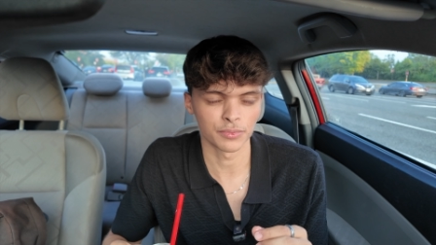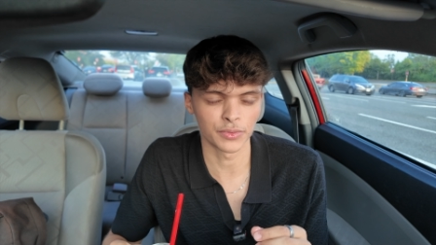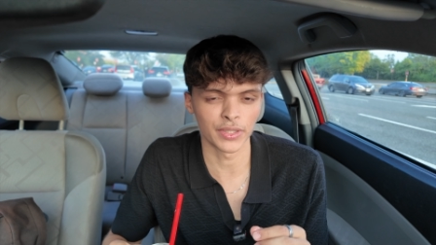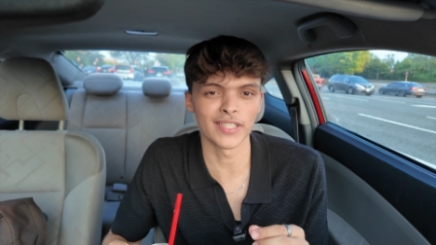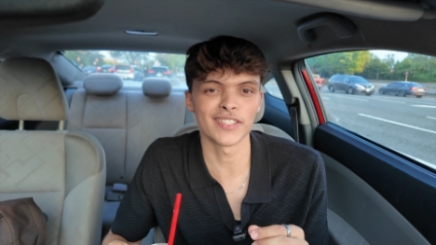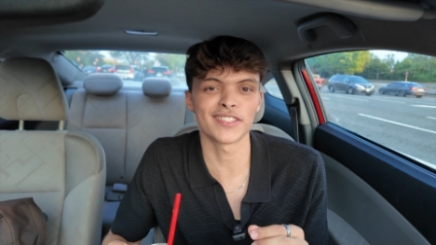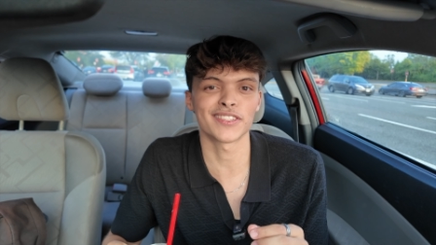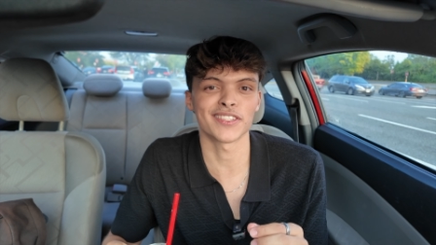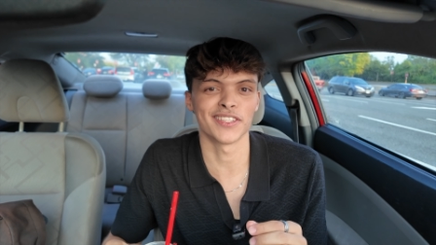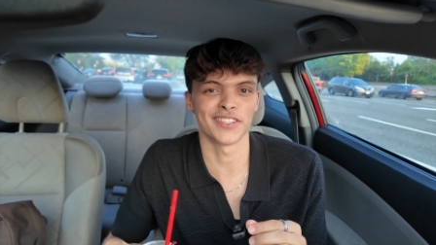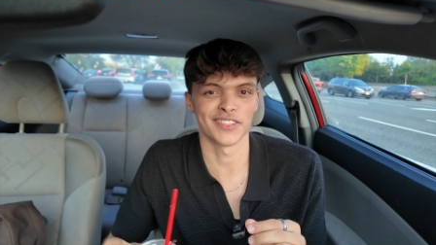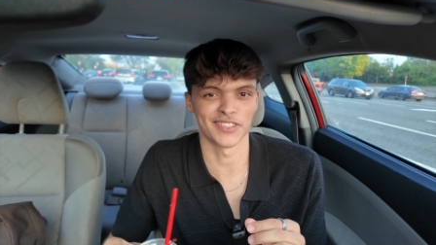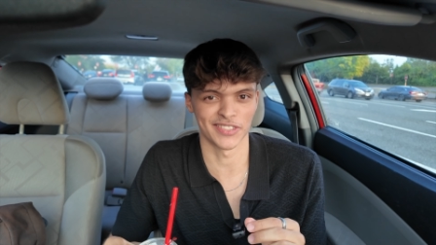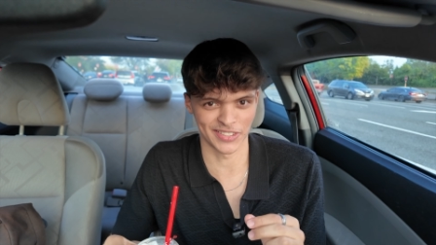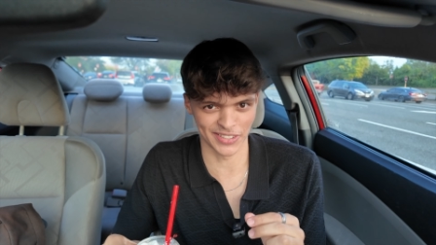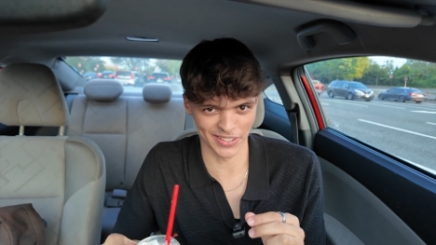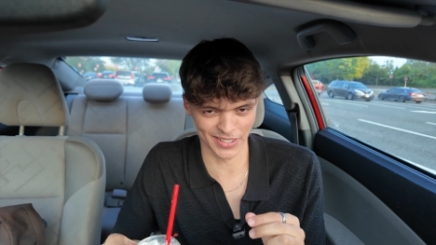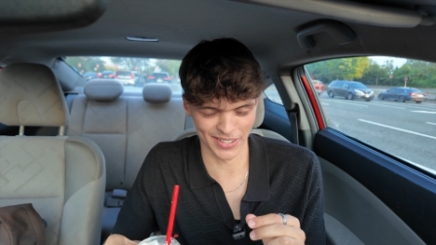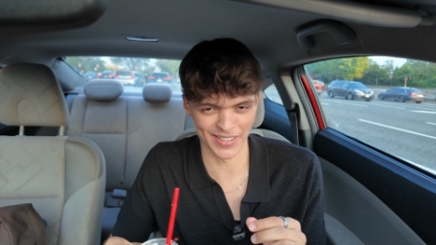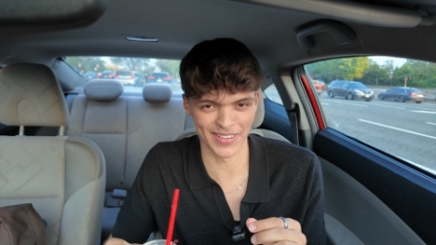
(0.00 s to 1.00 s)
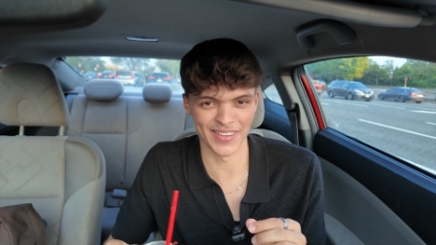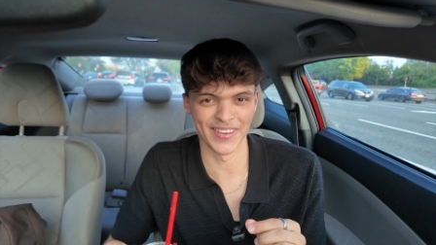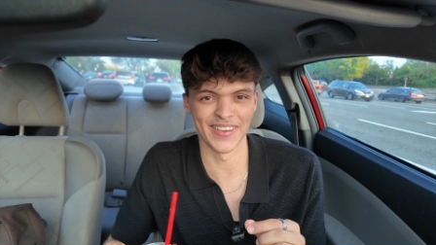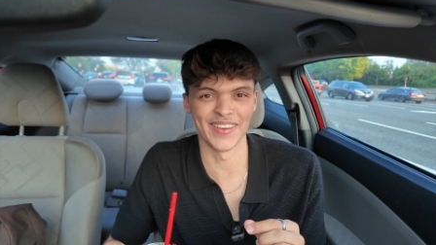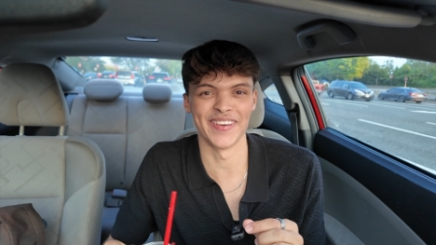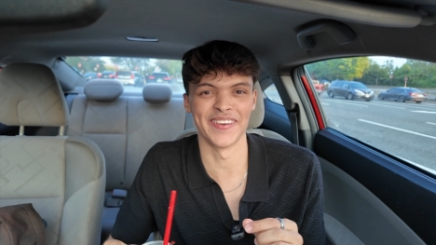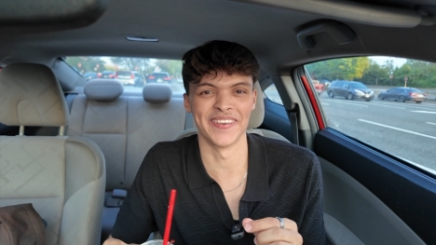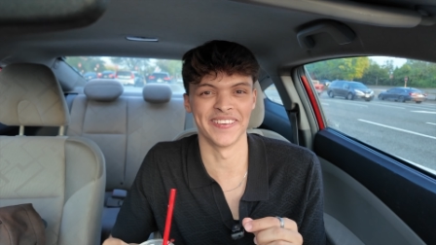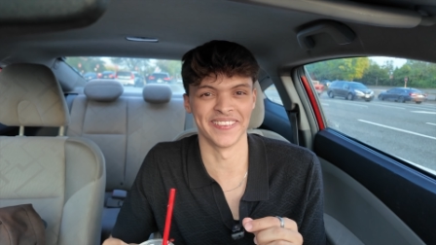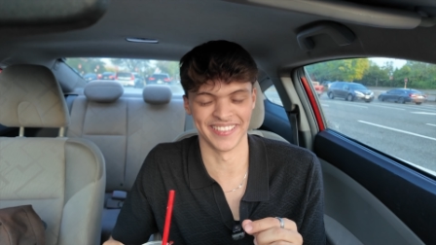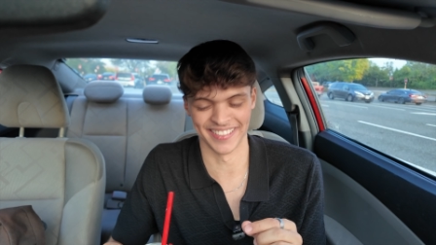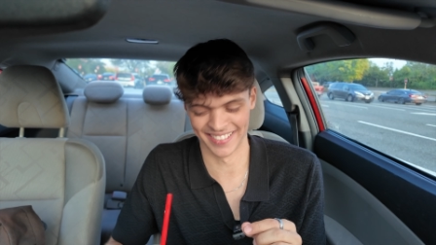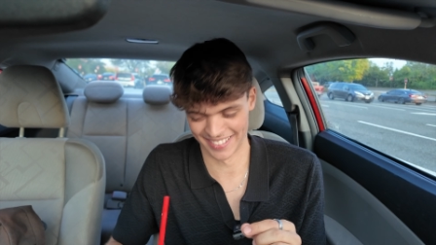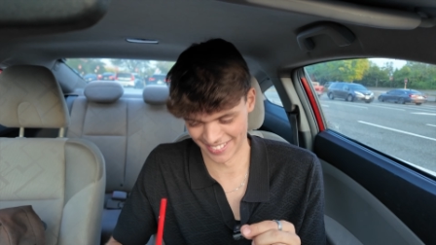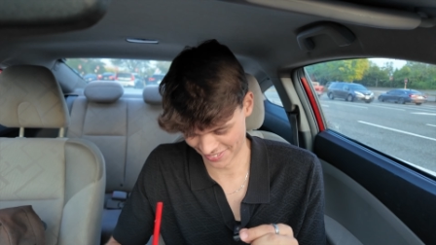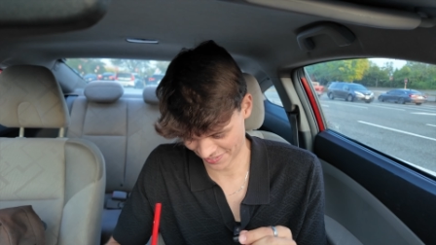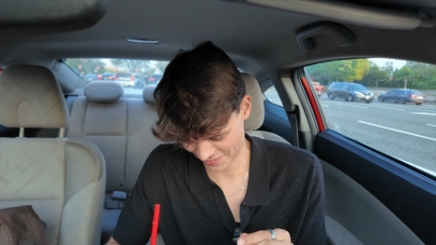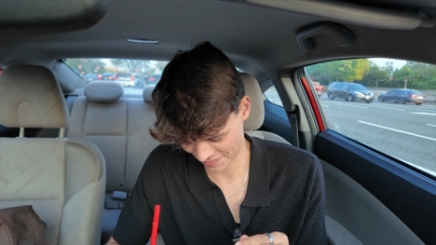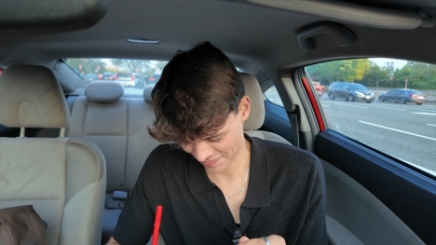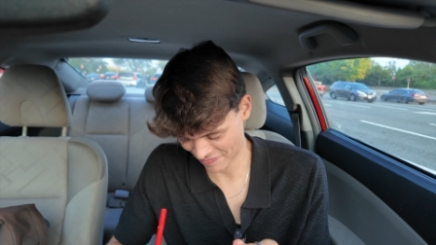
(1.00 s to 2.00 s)
This is good.
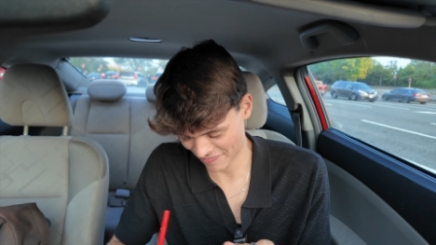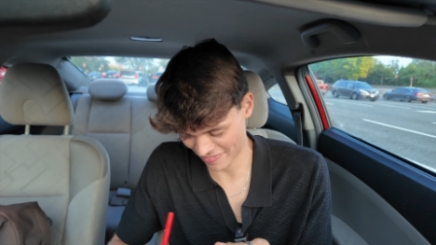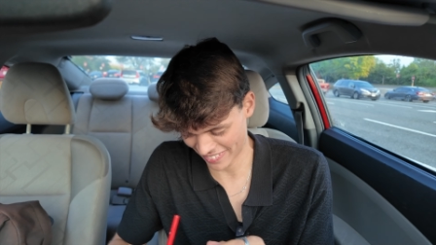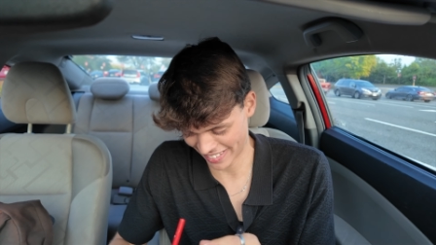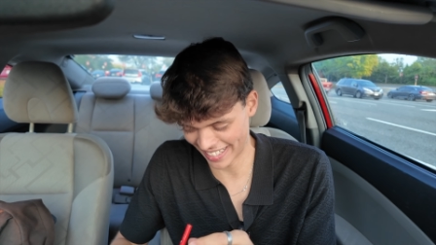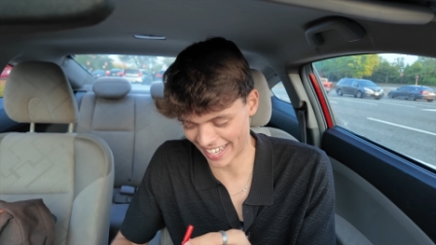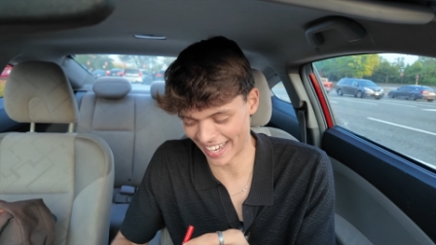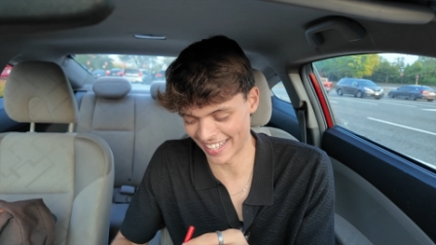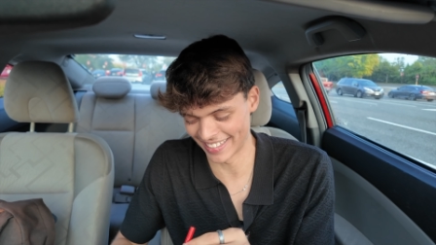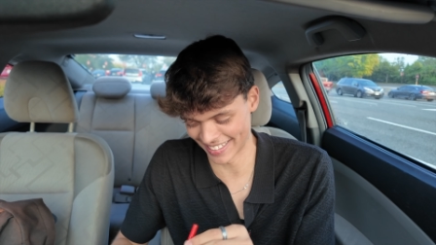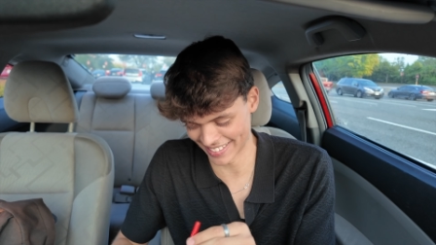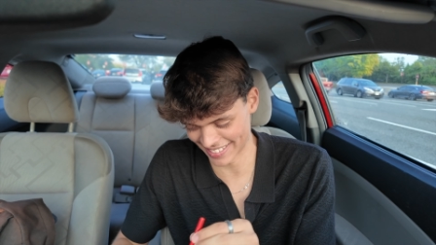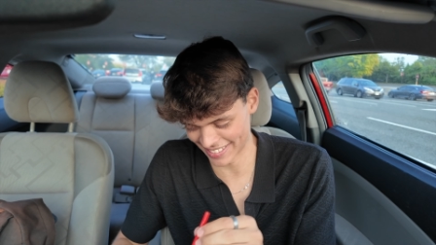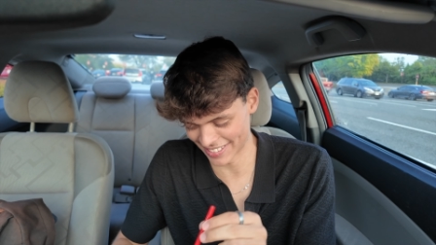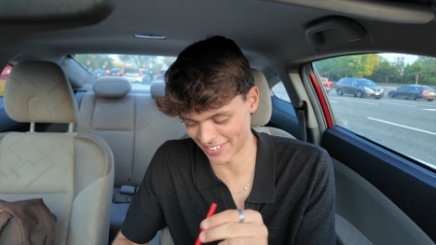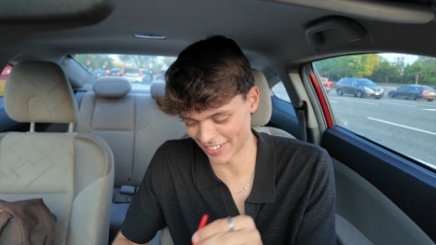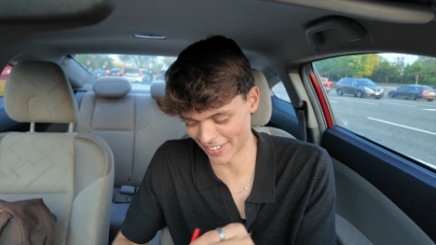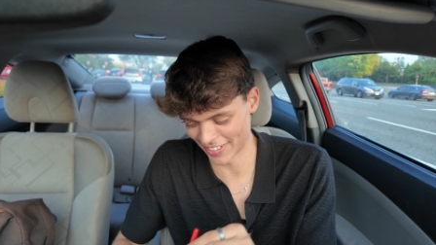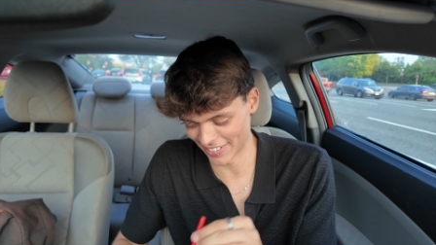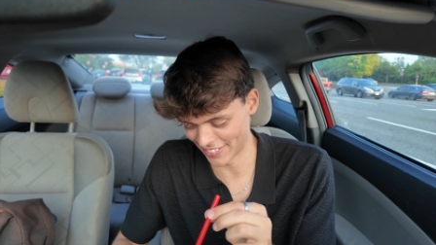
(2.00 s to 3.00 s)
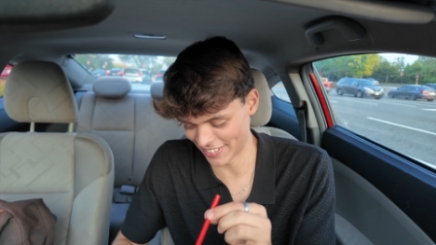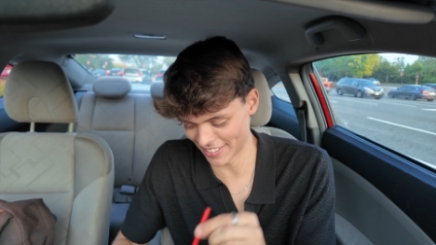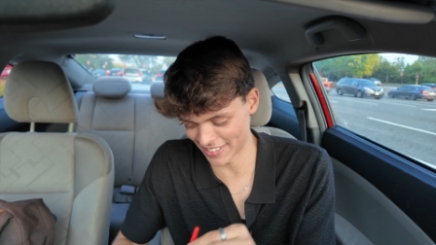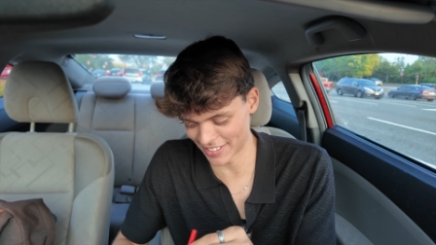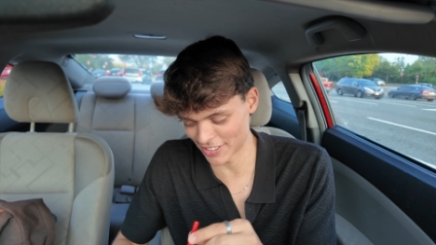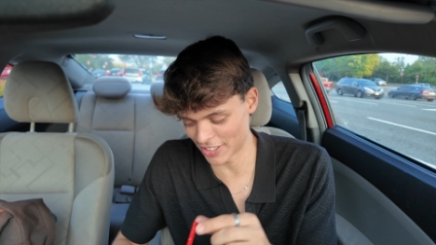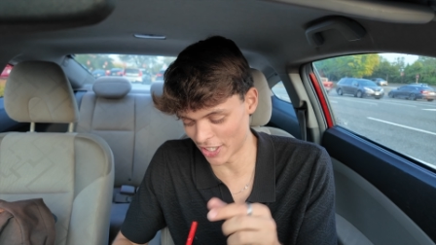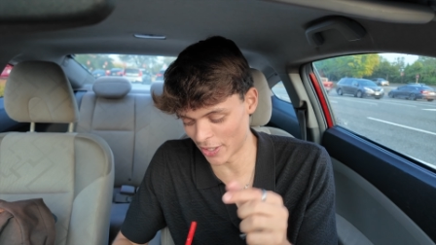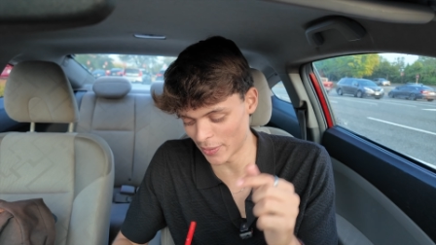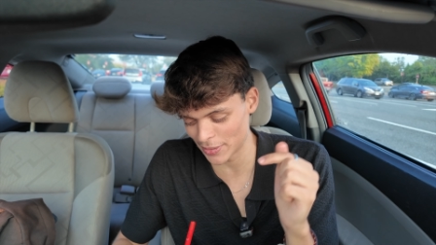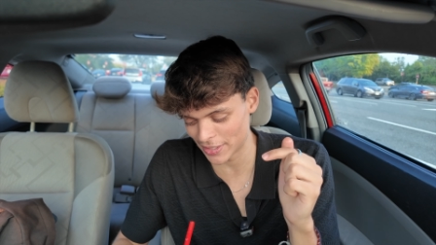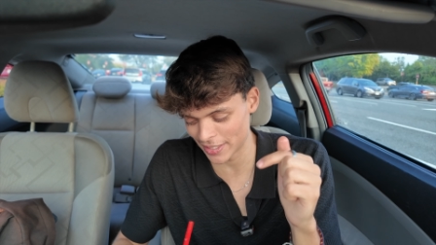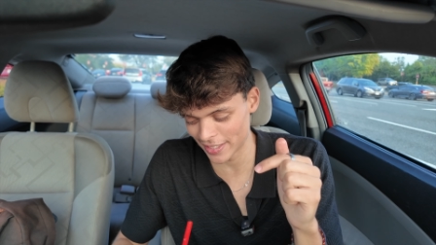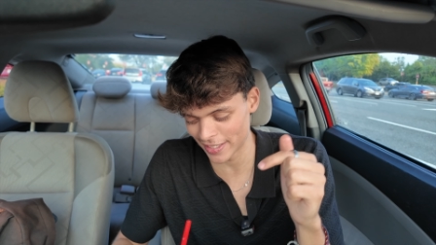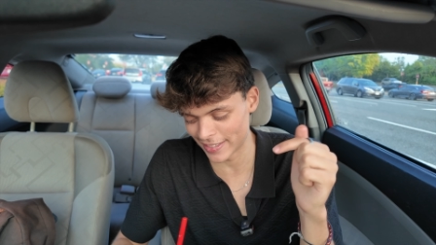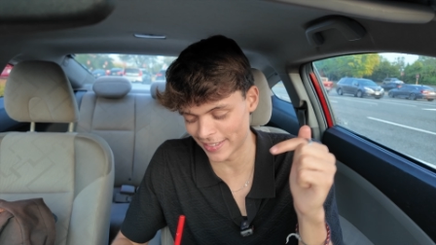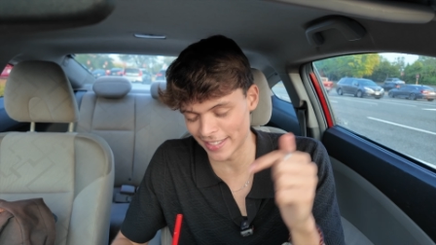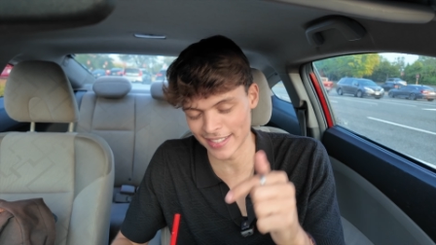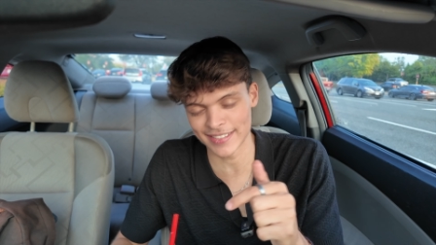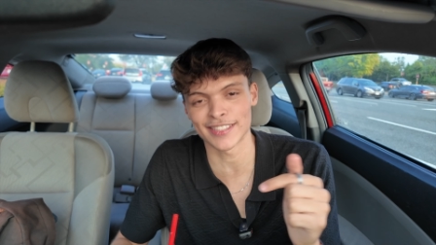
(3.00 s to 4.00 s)
Yeah, this is good. This is going to
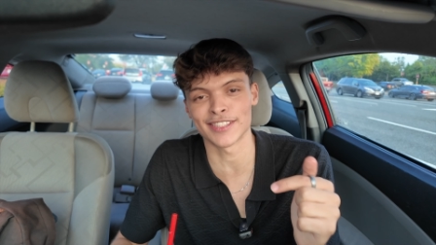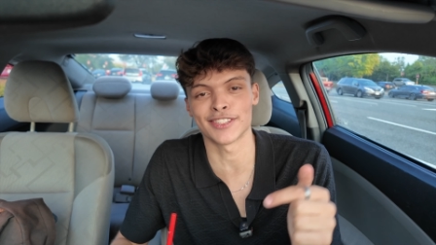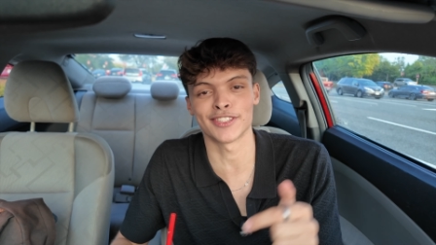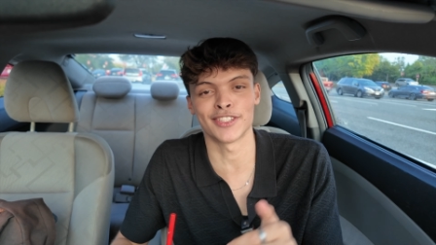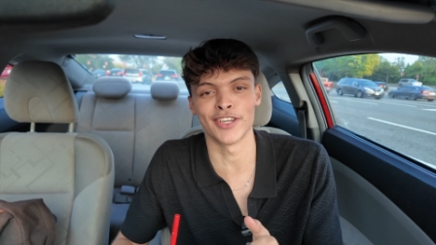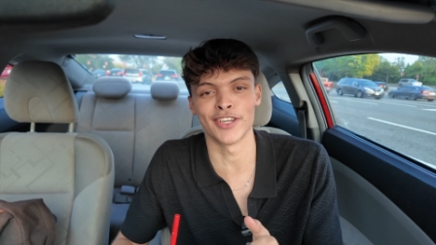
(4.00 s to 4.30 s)
the this is